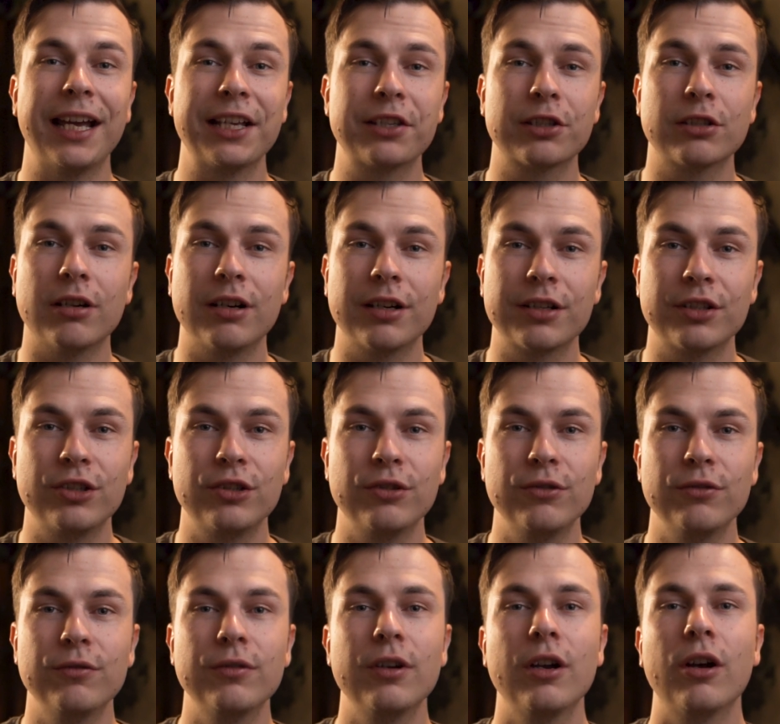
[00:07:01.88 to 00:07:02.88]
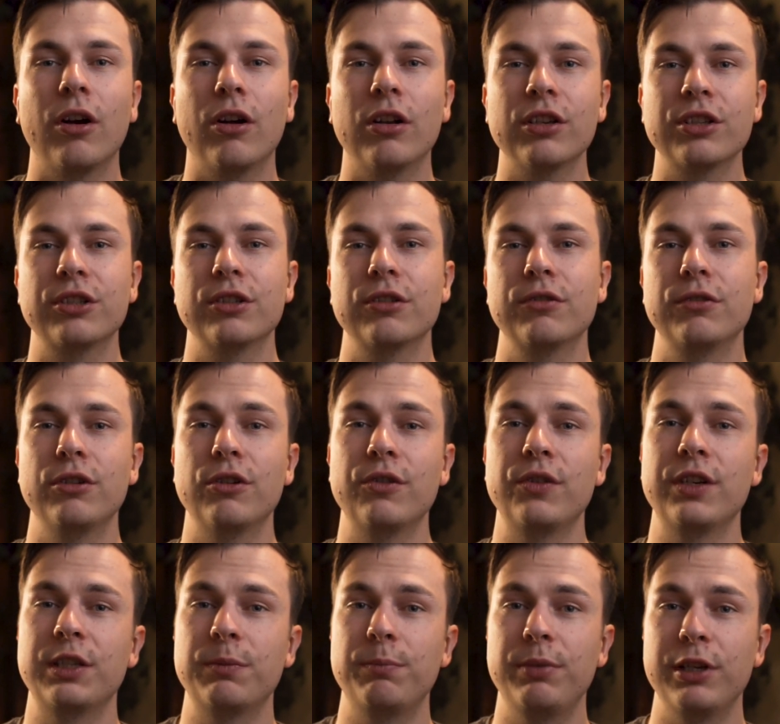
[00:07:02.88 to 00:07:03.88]
S-Log2, also
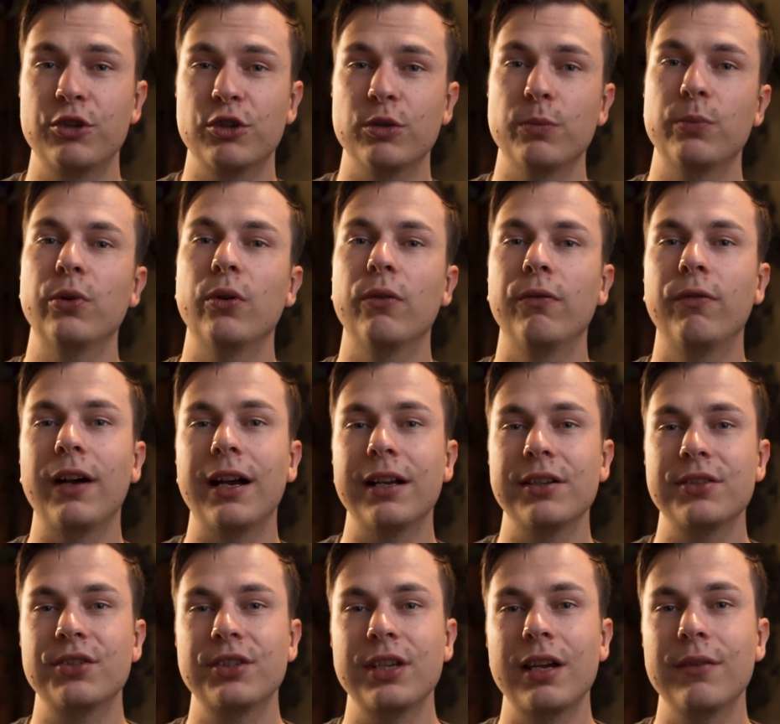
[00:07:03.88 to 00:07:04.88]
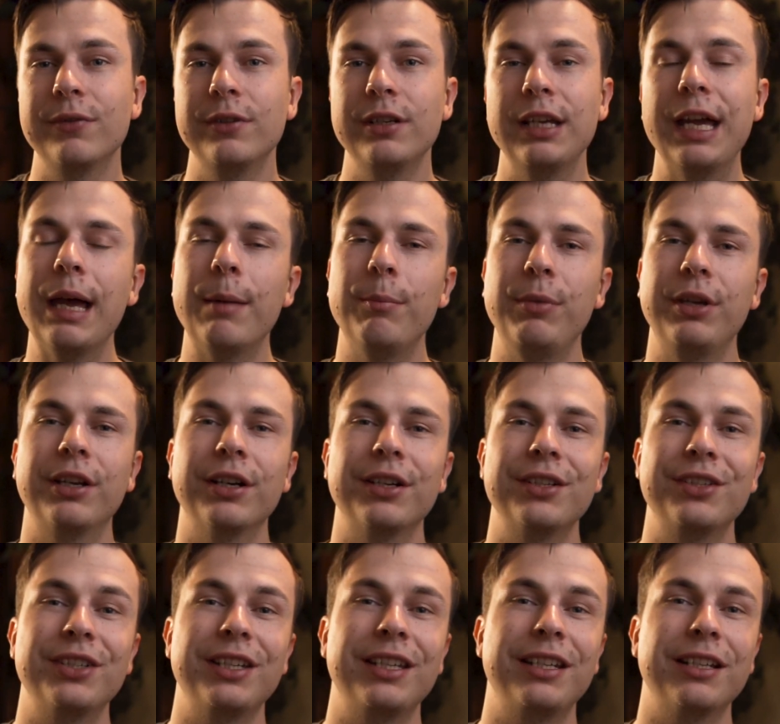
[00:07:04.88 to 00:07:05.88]
known as Picture Profile 7,
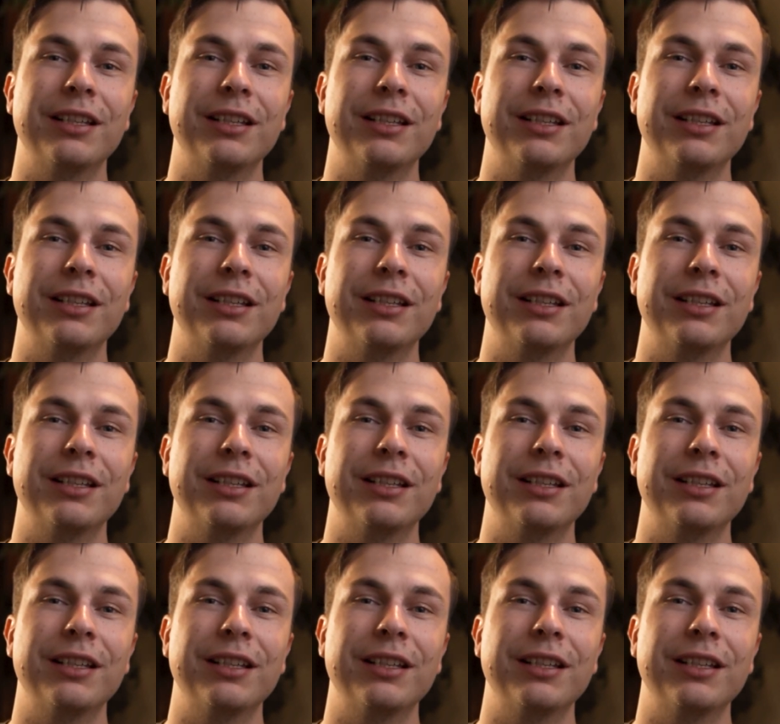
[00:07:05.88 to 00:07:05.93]
because it